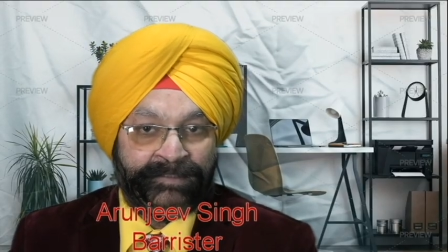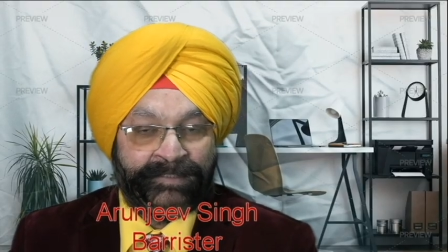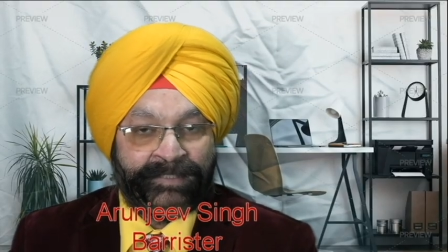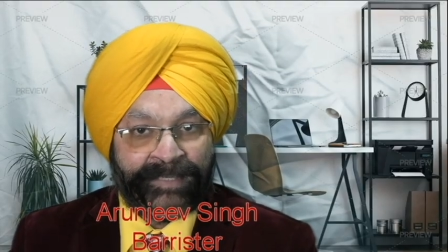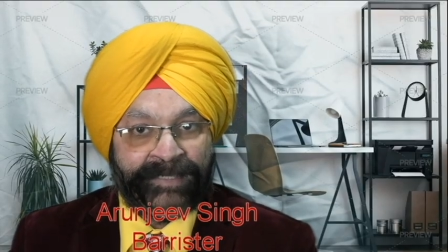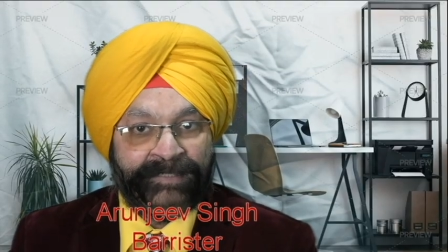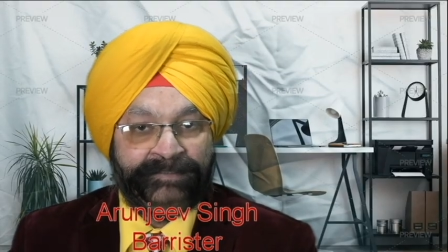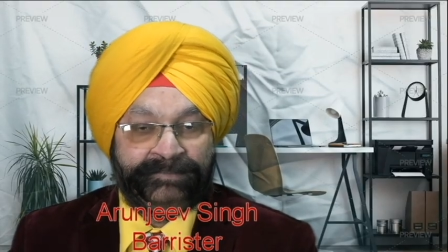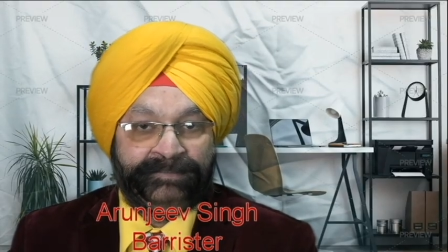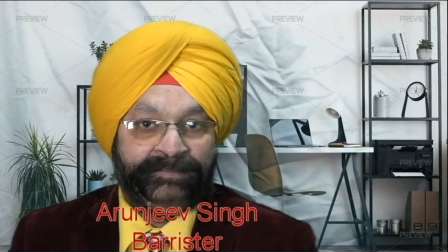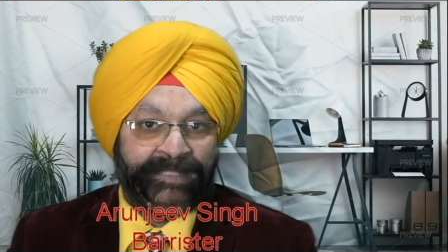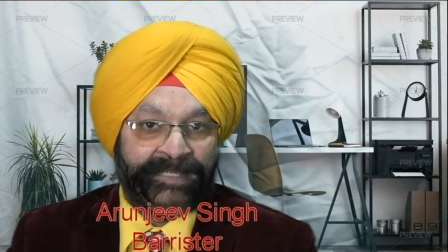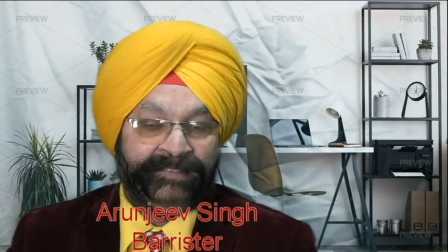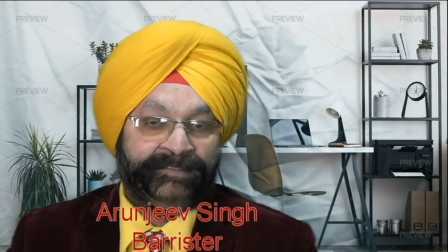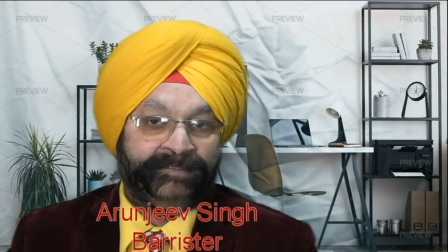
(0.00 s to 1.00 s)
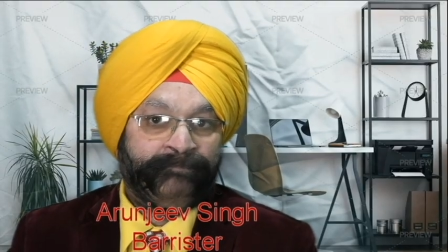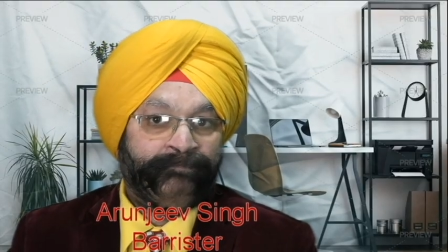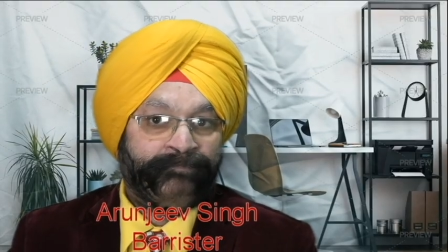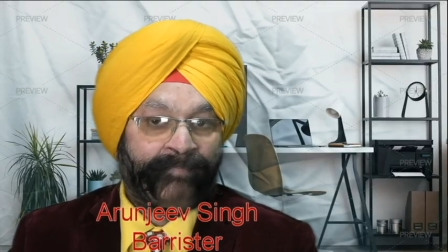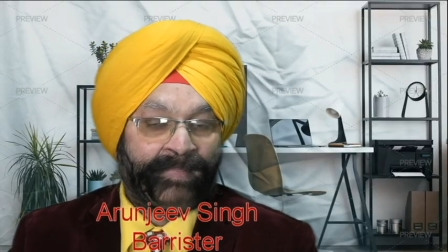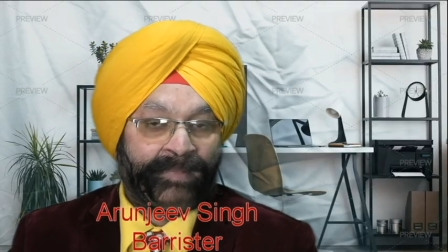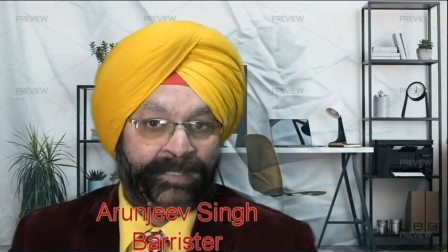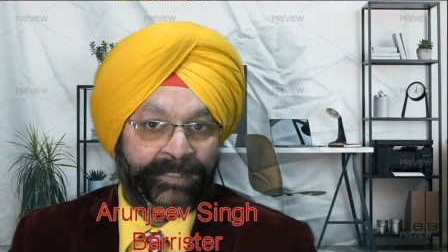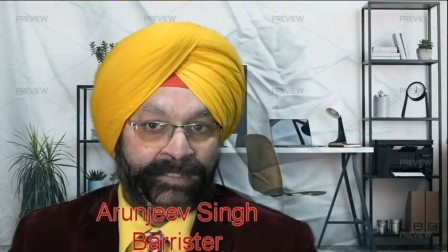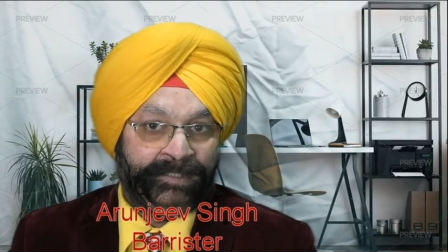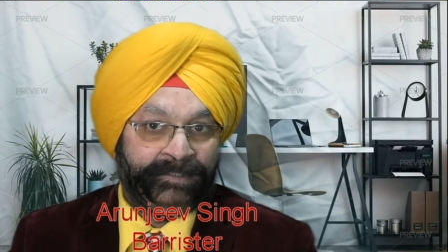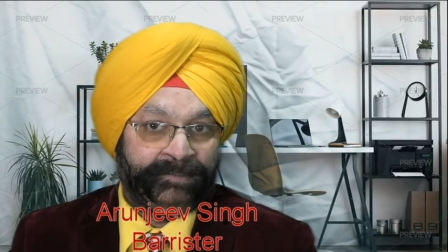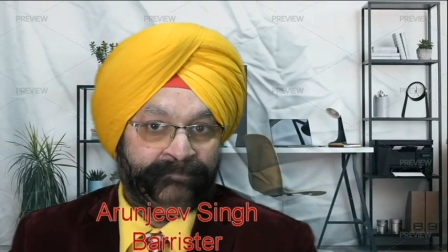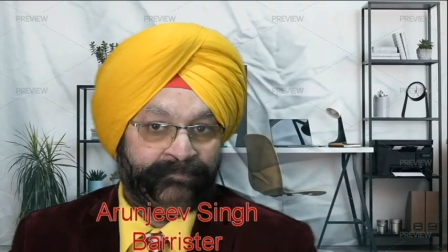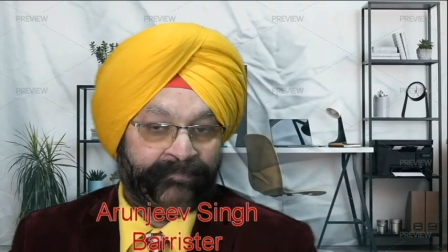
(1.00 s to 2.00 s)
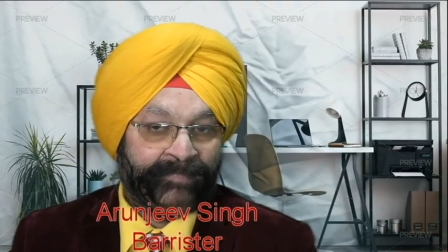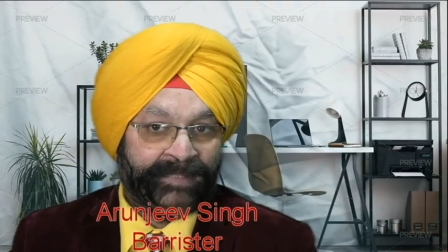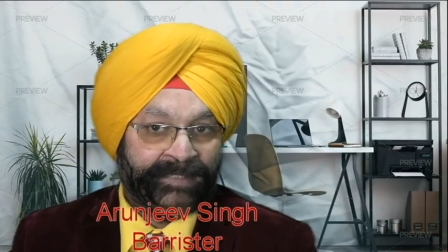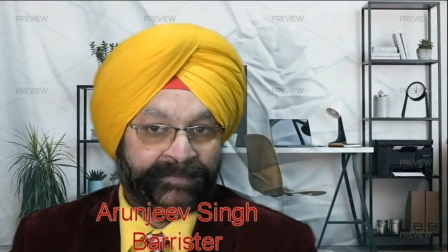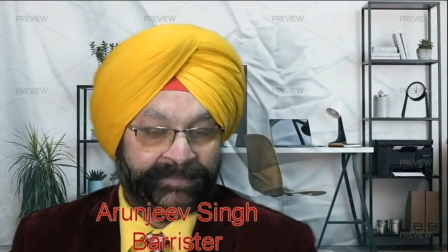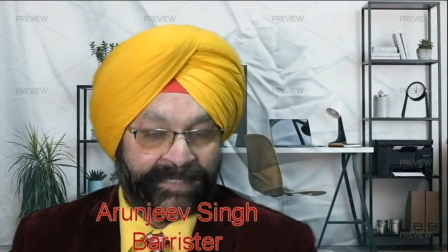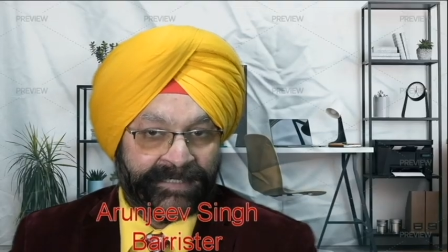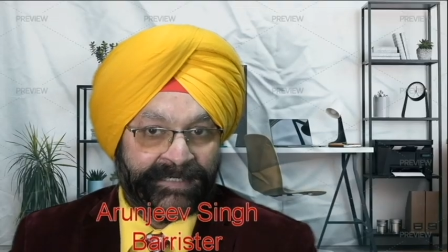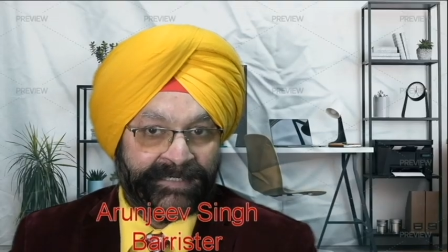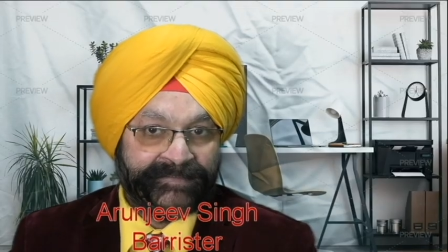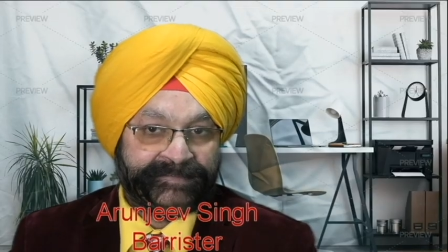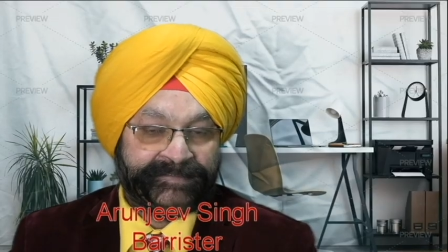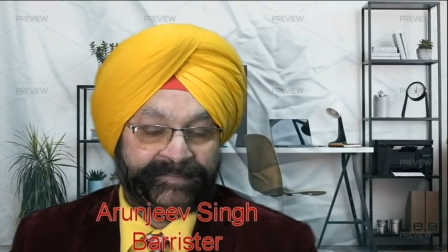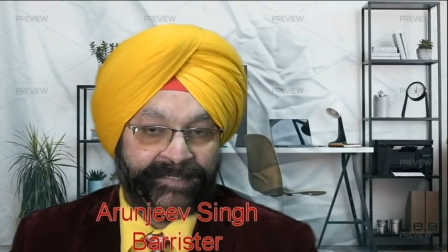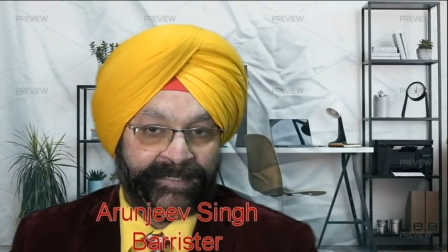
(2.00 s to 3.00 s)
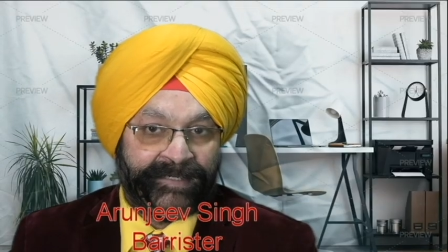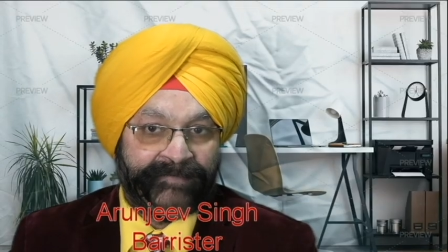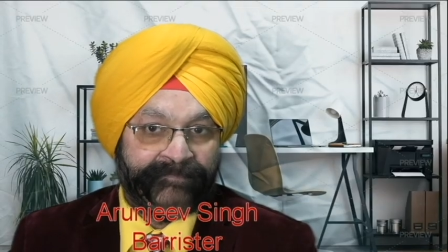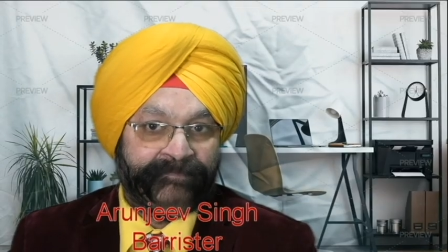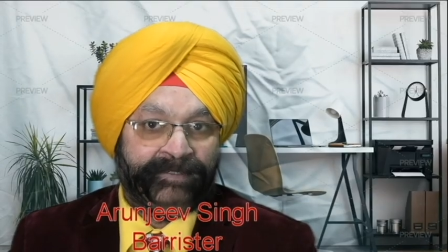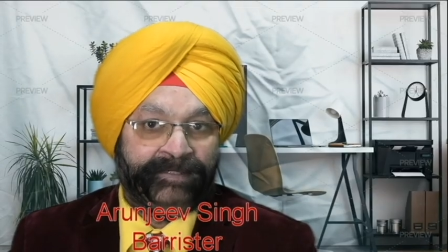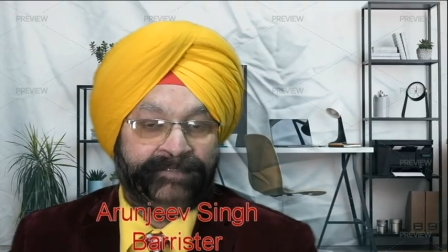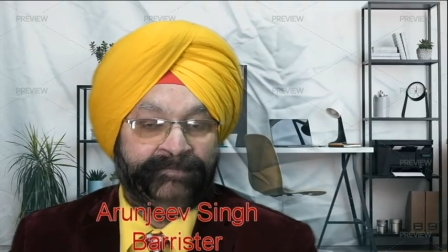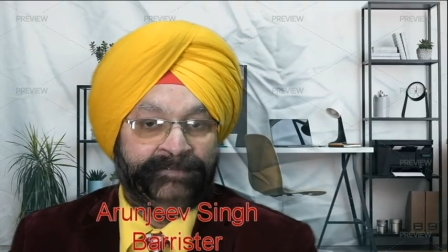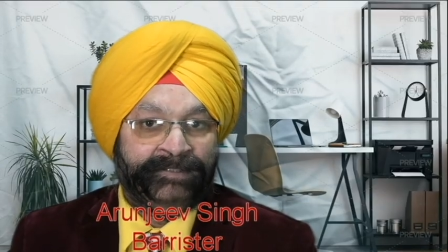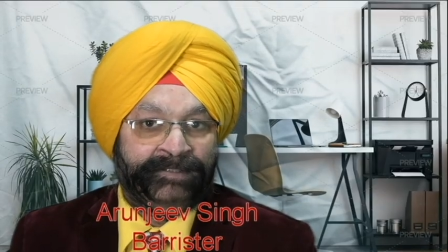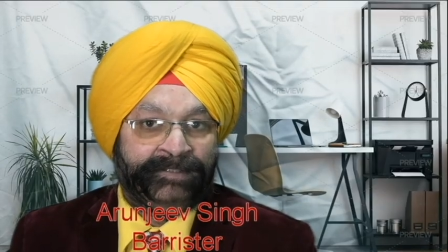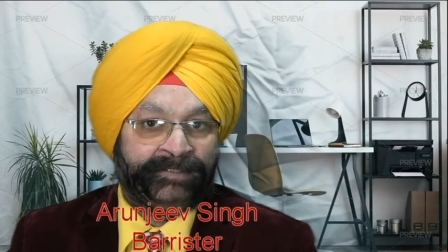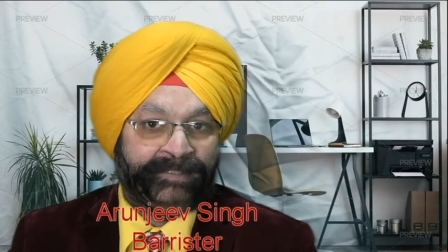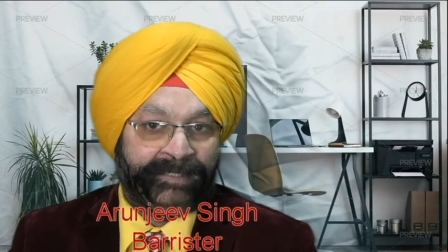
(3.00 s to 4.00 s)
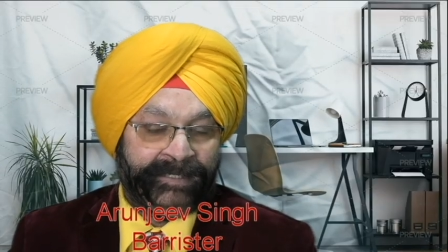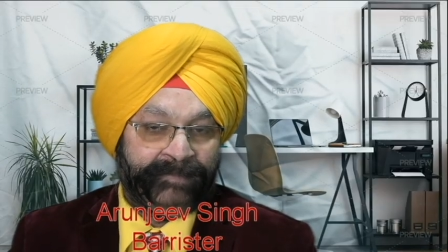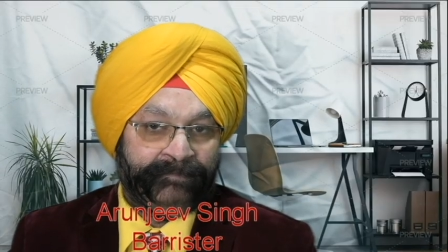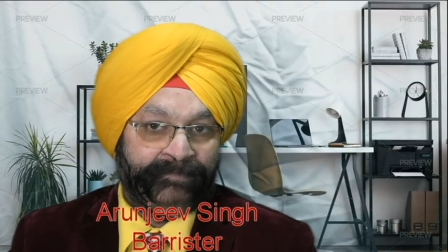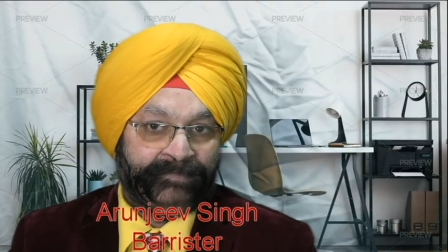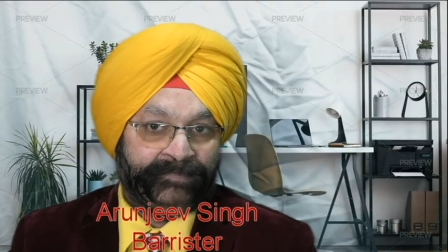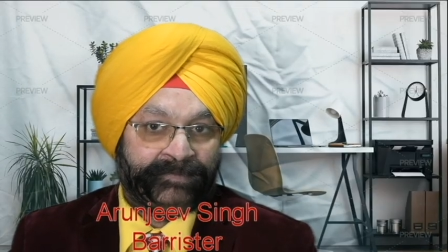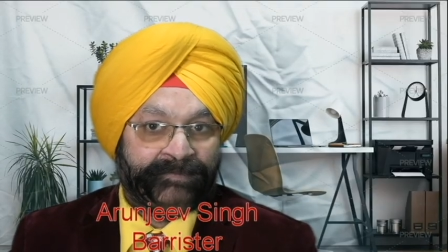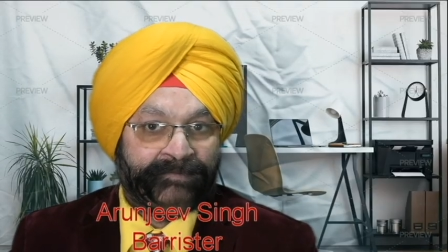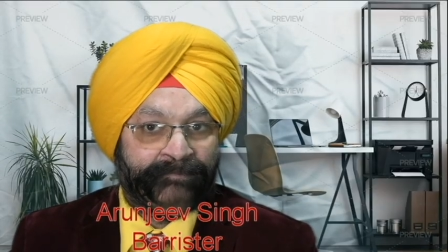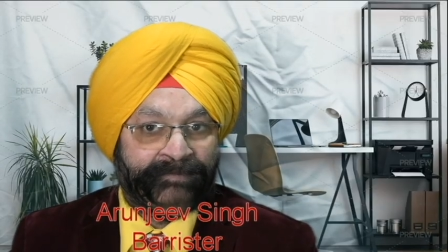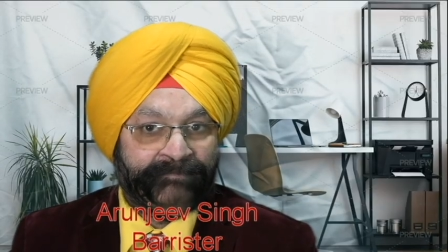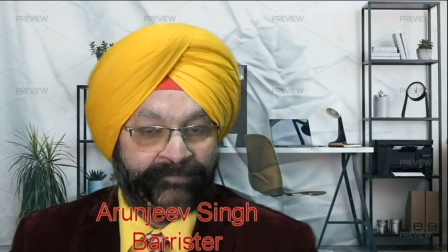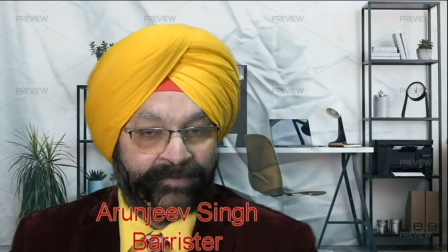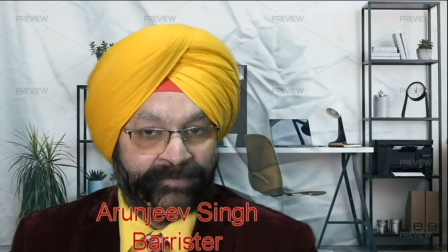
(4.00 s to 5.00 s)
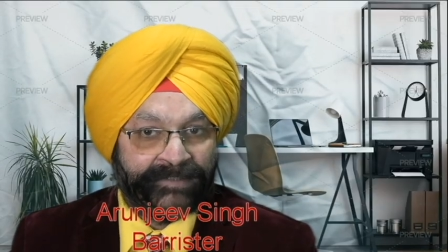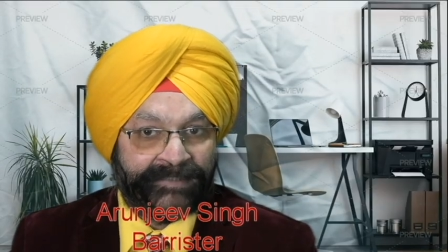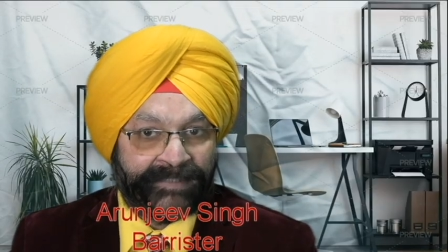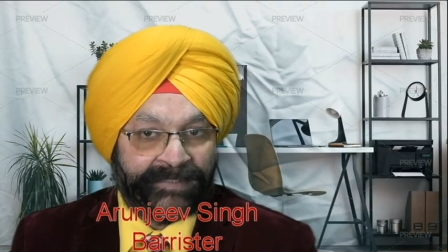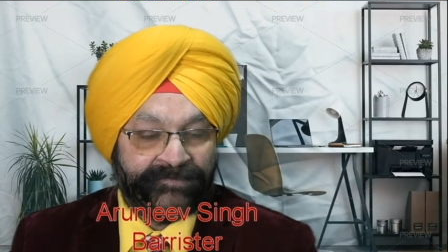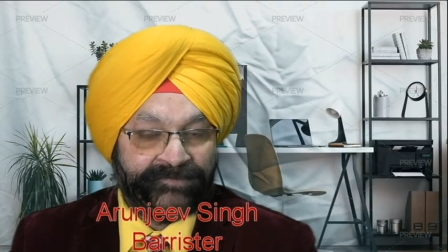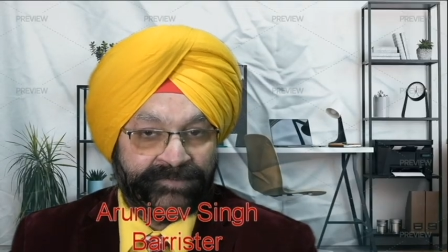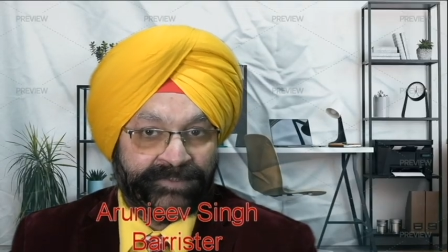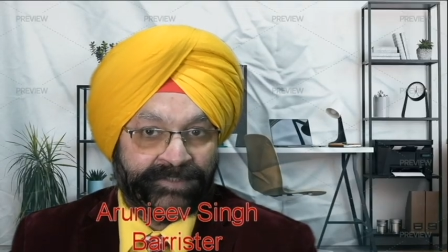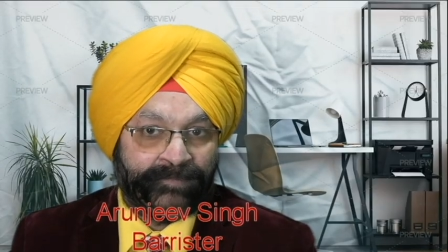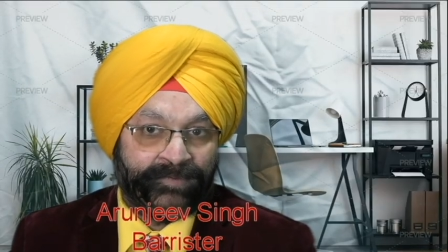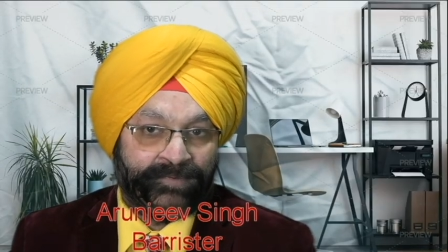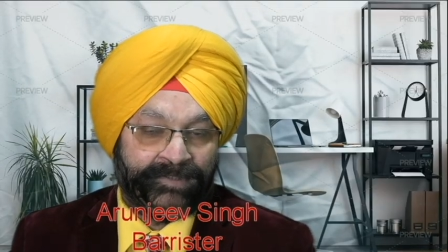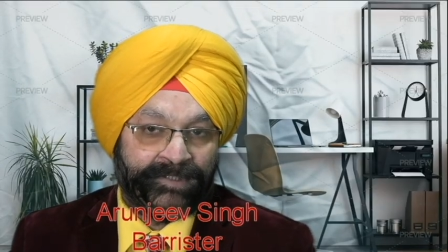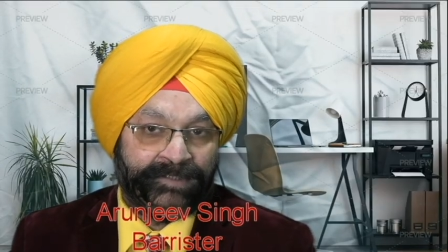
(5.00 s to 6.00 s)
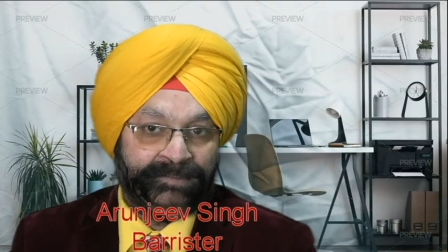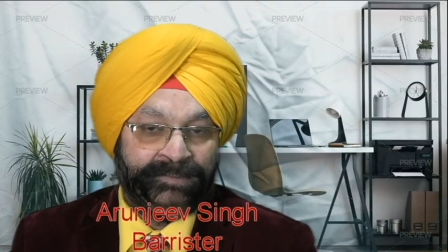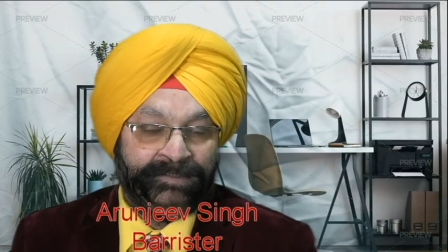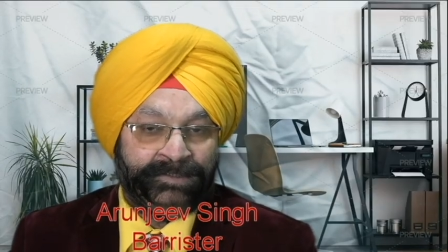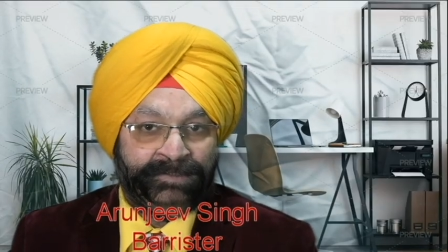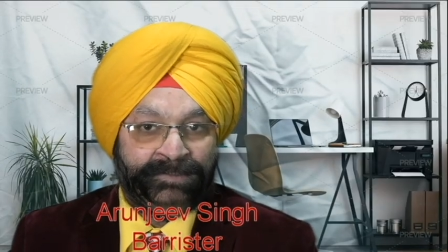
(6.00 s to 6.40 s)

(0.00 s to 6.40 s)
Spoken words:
and then the tenants have a claim before the Tenancy Tribunal,